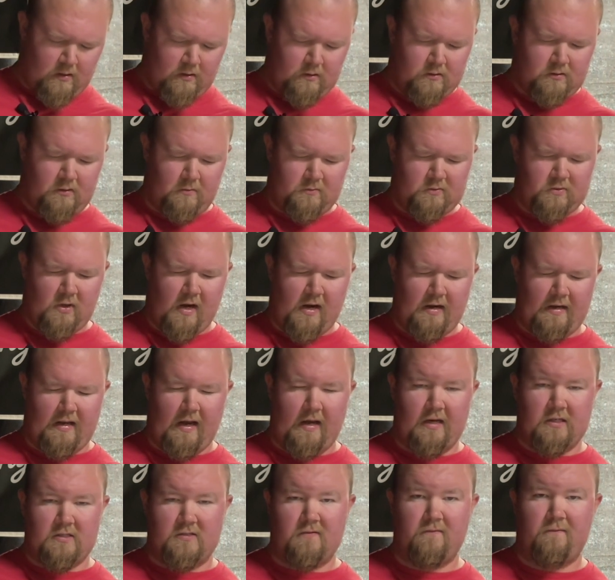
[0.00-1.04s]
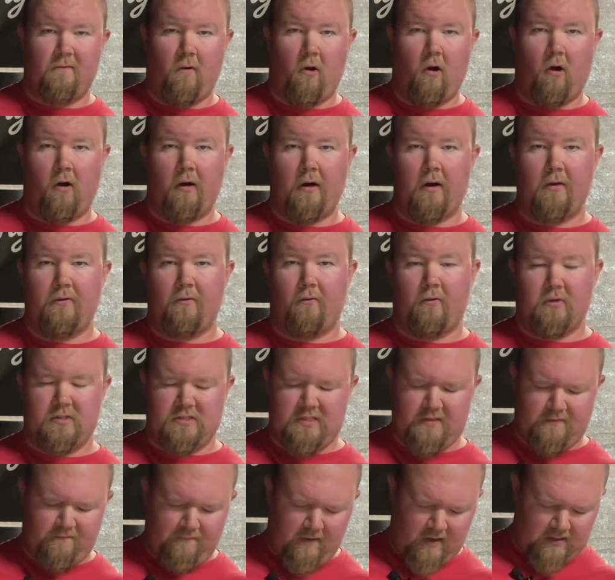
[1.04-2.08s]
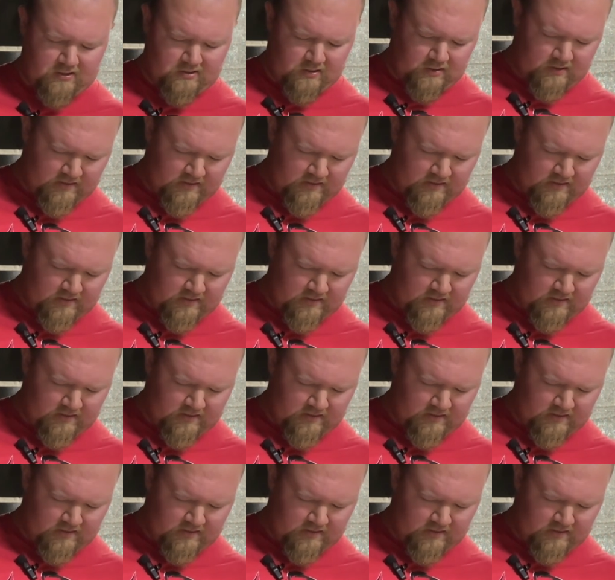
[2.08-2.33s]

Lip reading: So I'm trying to get as far into dorsiflexion